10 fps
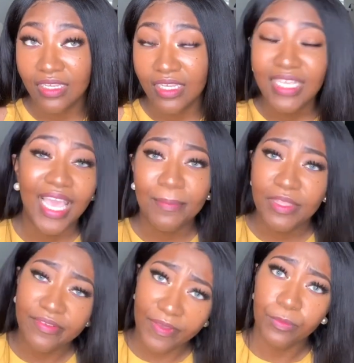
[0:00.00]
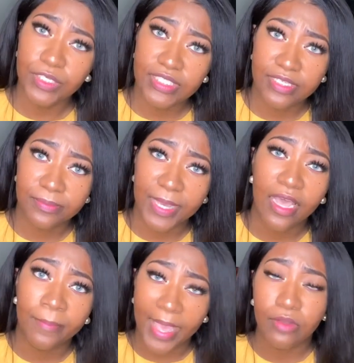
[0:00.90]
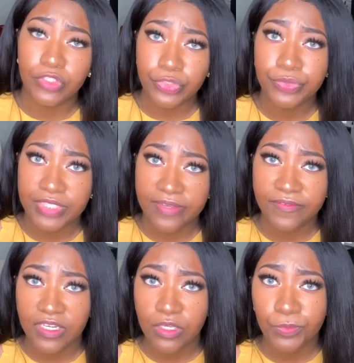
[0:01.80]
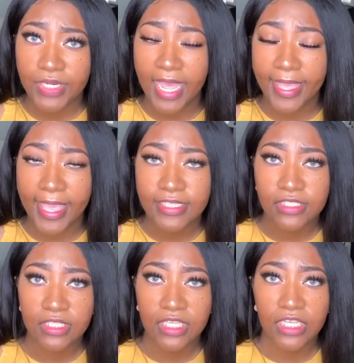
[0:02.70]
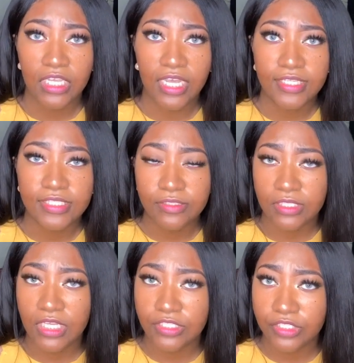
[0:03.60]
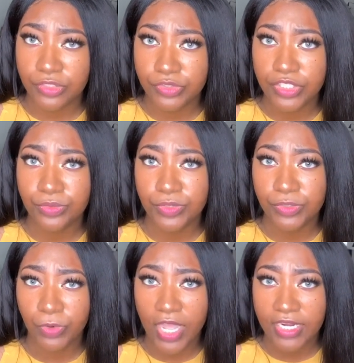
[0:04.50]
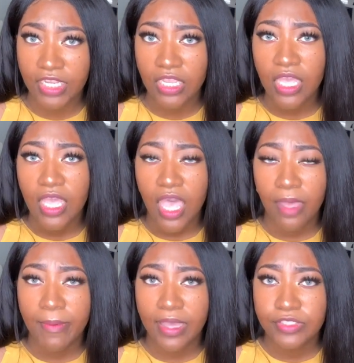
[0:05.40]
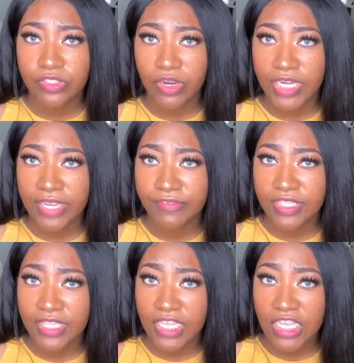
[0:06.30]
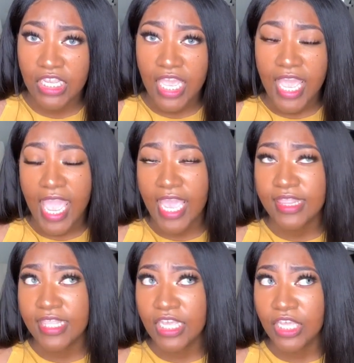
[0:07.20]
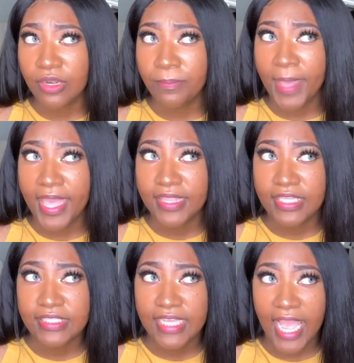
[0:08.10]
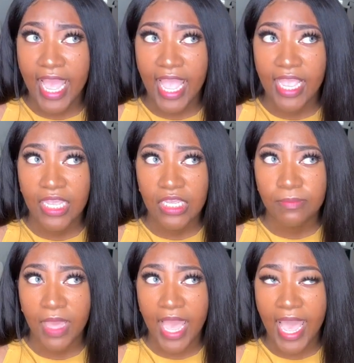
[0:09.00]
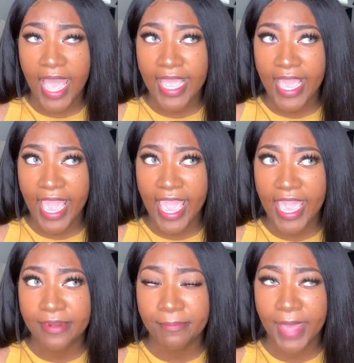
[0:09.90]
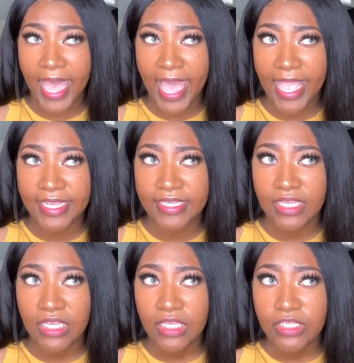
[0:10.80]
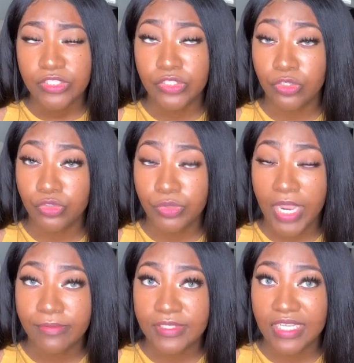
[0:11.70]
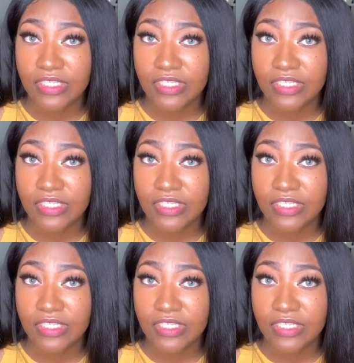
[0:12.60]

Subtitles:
Yeah, I believe I was at about 270 when I actually consulted with Ronnie about starting everything. And then by the time I had my surgery, I was at